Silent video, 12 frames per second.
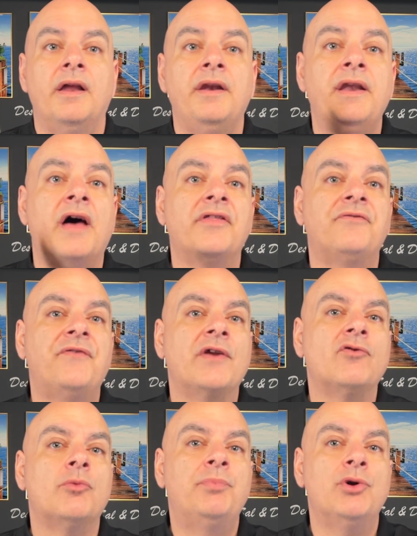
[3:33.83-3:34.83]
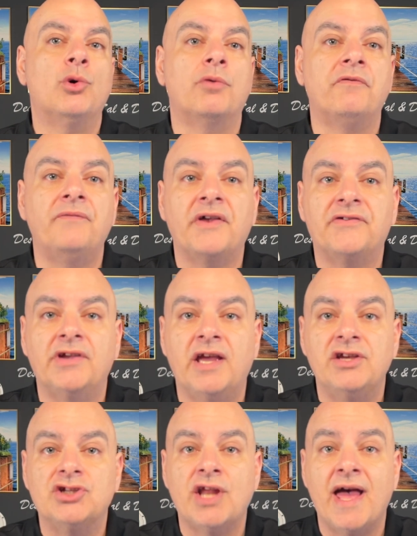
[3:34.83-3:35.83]
Now, the Federal Bureau of
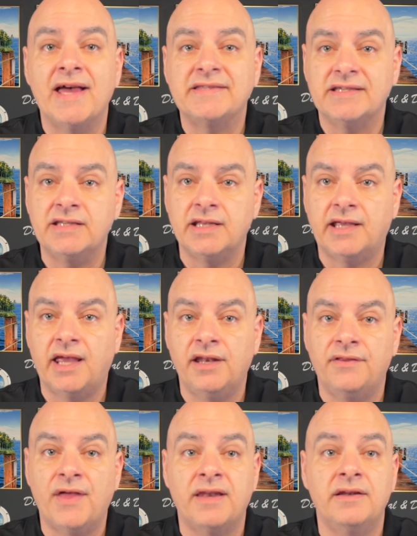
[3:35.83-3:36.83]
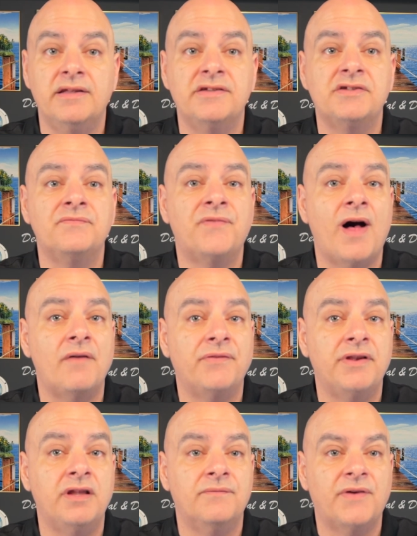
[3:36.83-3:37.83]
Investigation has indicated that it is
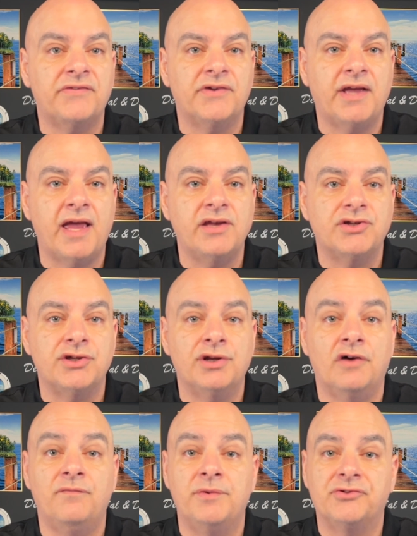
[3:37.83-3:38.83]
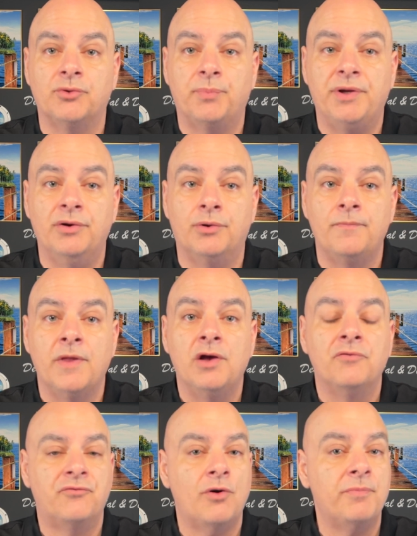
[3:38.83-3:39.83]
involved in the investigation of Mr. Peale
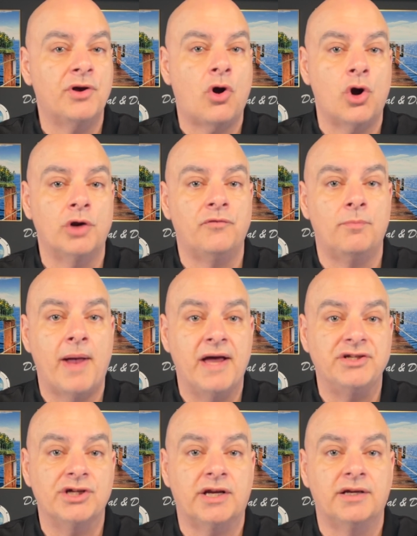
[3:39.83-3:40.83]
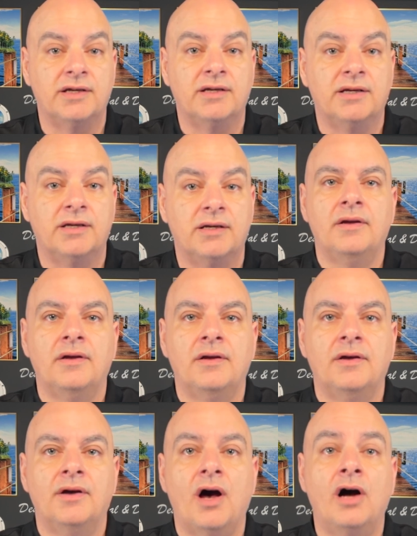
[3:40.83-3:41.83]
from the Carnival Magic.
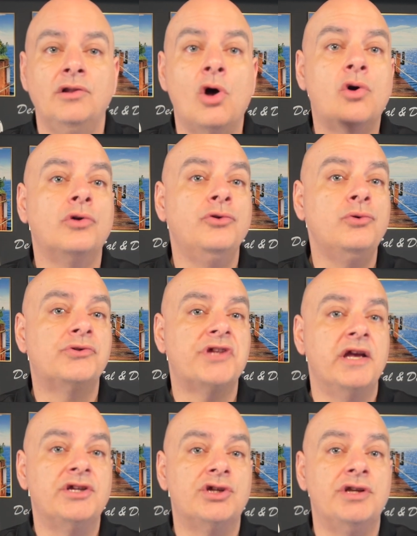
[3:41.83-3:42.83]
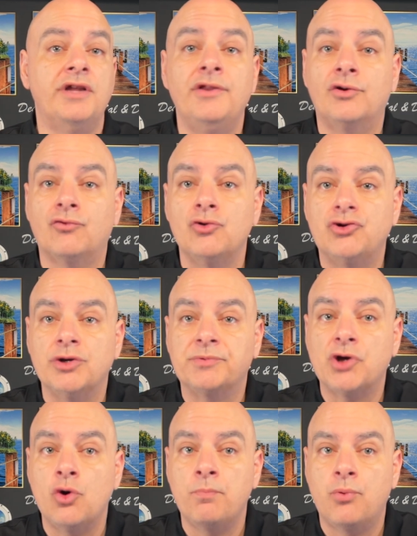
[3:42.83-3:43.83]
A local news station in the cruise
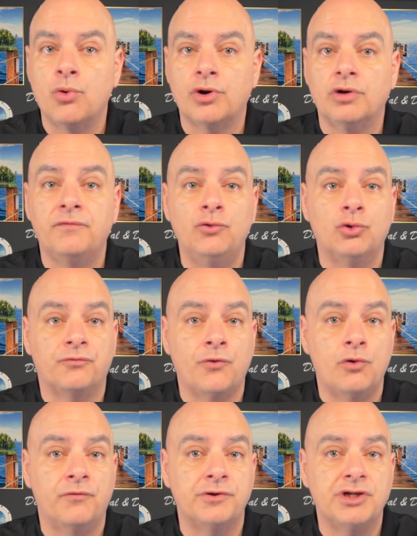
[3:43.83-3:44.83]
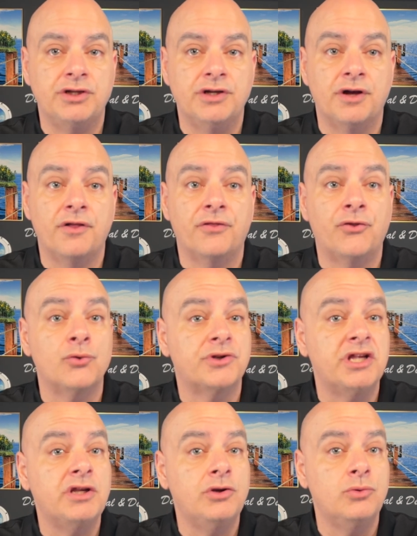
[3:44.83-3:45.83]
ship's home port of Norfolk, Virginia,
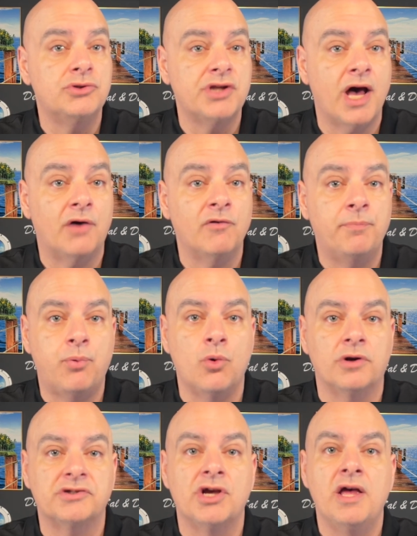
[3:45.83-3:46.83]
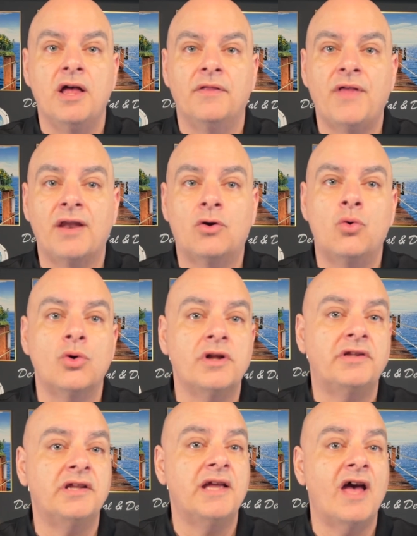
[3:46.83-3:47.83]
13 News Now, reports that
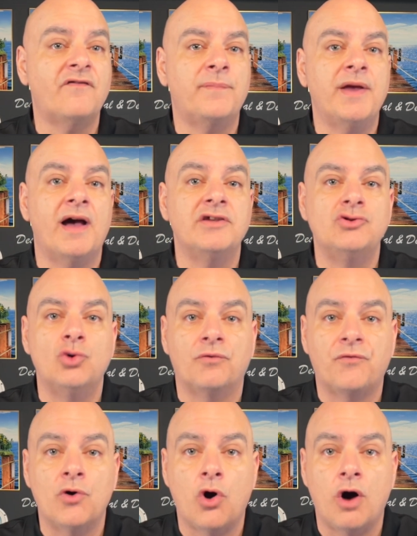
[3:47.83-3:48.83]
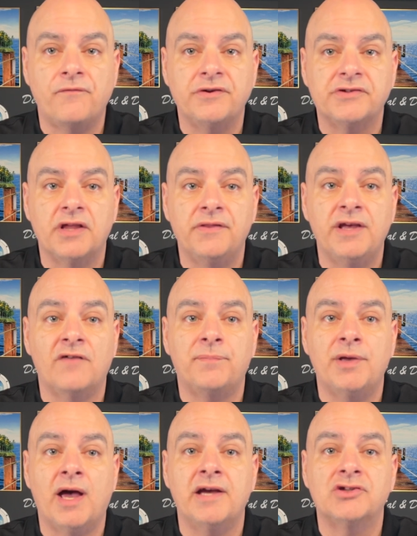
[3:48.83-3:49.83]
according to the FBI's Norfolk office, the
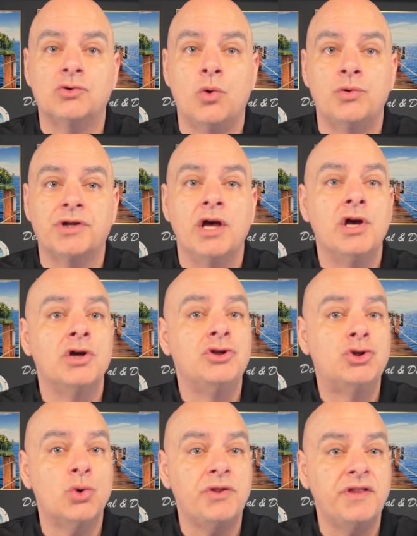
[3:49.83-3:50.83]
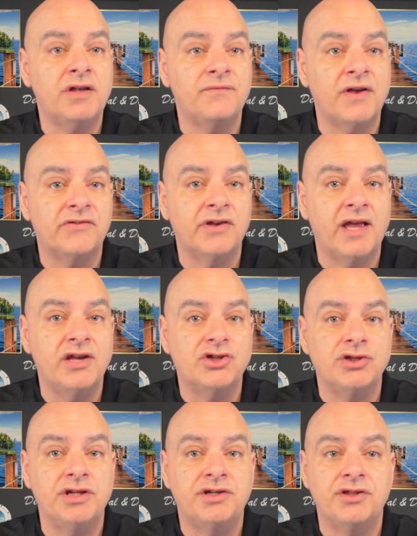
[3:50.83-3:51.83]
FBI has, quote, joined the
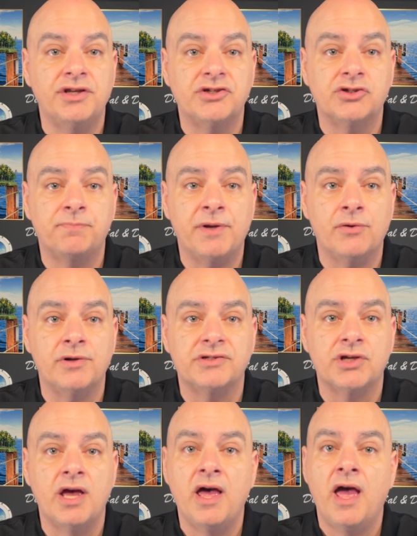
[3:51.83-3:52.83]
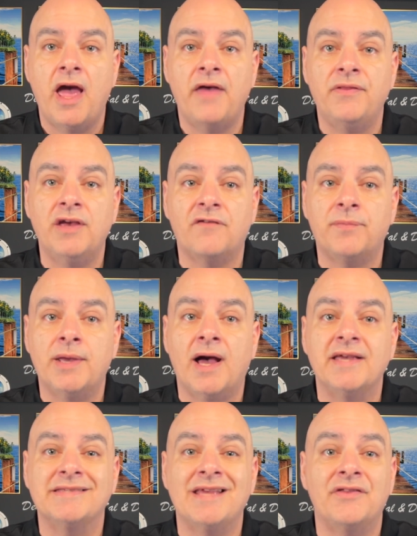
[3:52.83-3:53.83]
investigation into the disappearance, and the
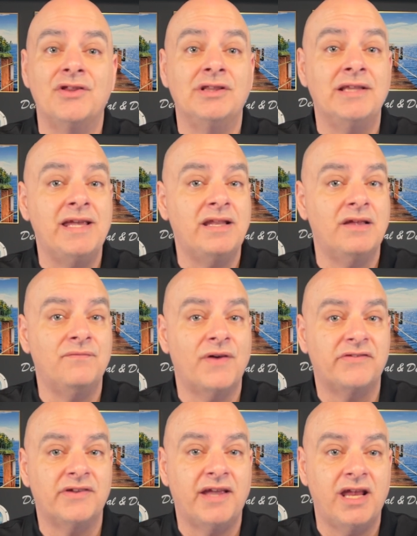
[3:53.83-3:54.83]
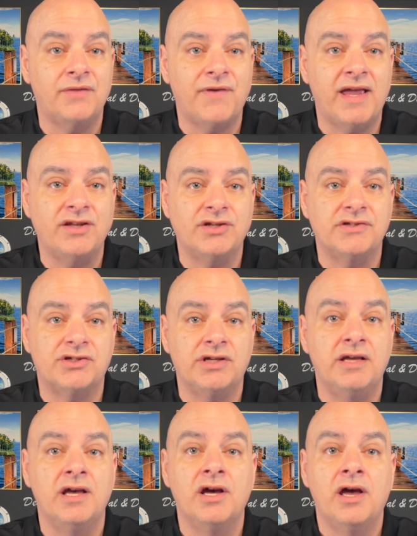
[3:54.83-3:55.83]
FBI is now the lead investigative
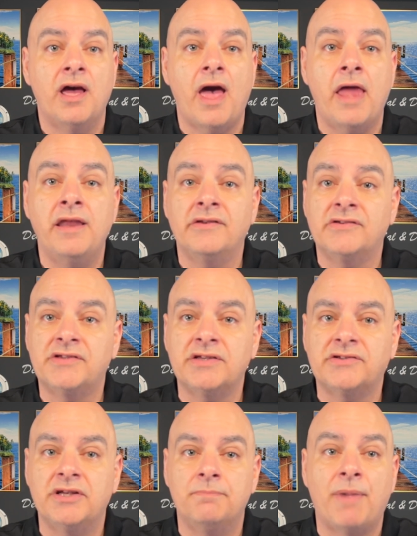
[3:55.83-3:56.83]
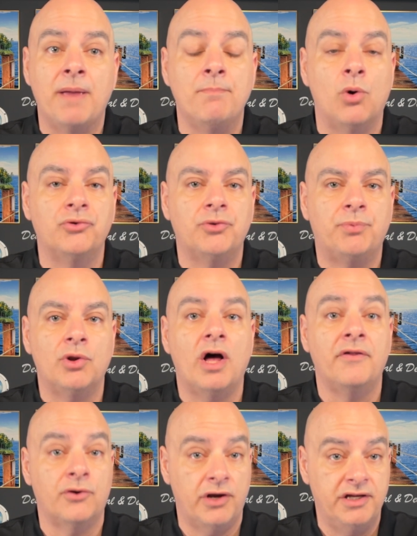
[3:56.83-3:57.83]
agency and is assisted by multiple
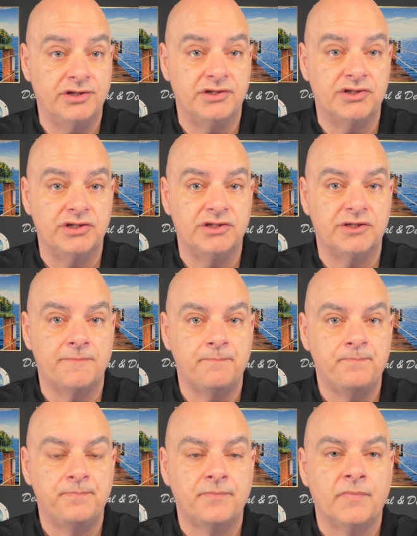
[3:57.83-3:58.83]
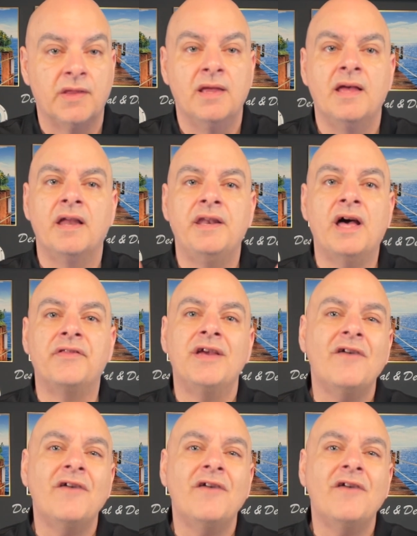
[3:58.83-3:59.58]
other agencies. Now, the